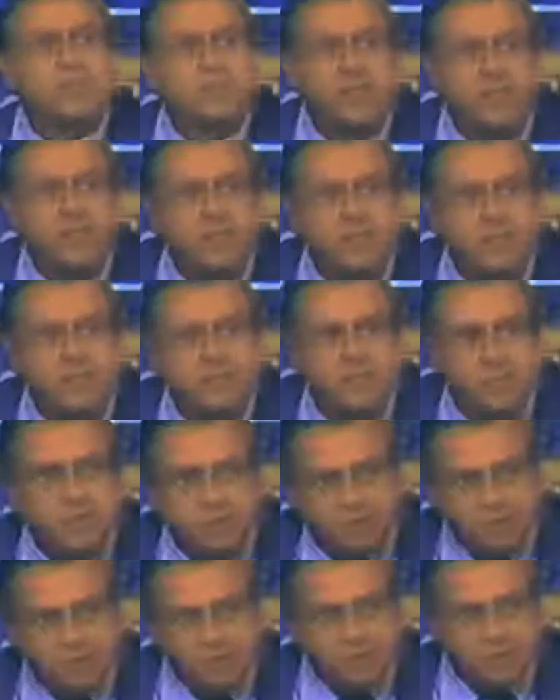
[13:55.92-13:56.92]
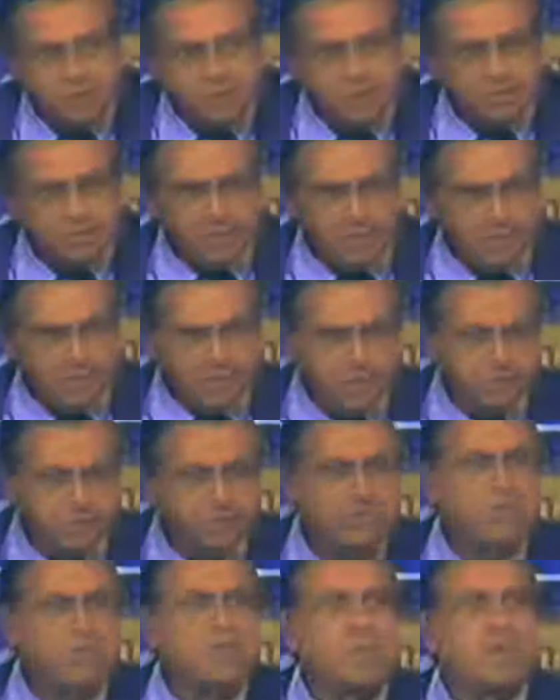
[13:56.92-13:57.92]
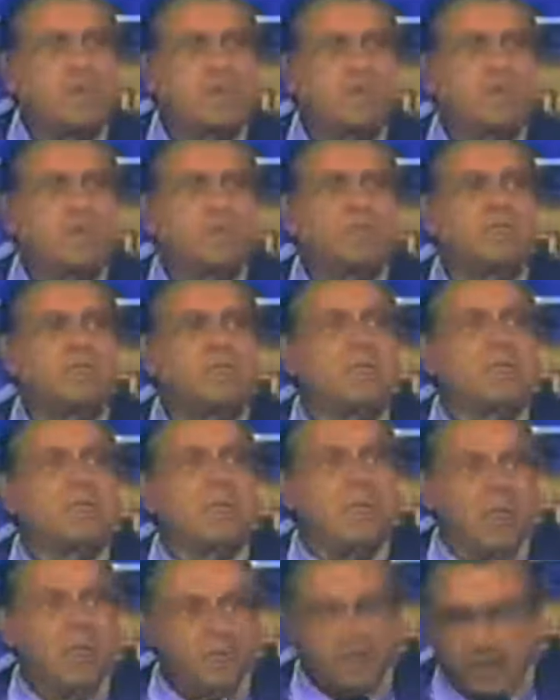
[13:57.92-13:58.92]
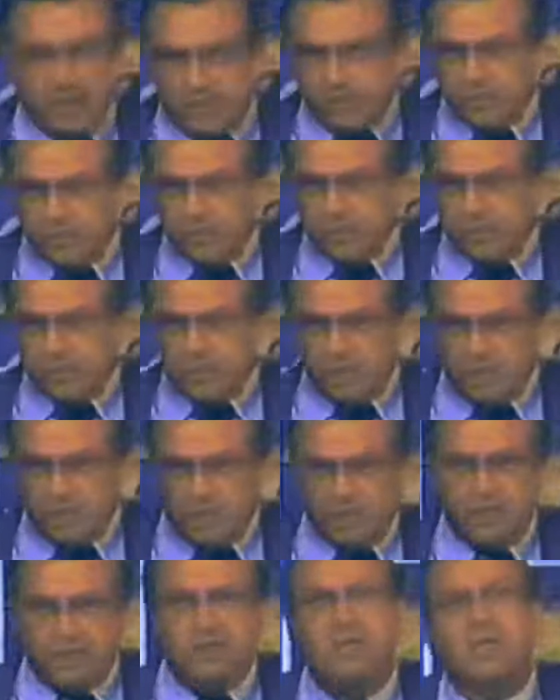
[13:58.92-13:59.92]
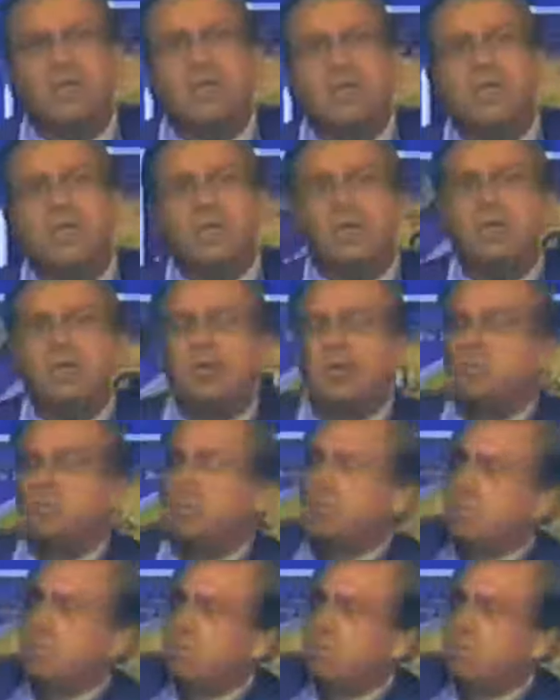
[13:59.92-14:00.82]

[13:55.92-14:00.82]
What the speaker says: say, these neoconservatives had nested in Herbert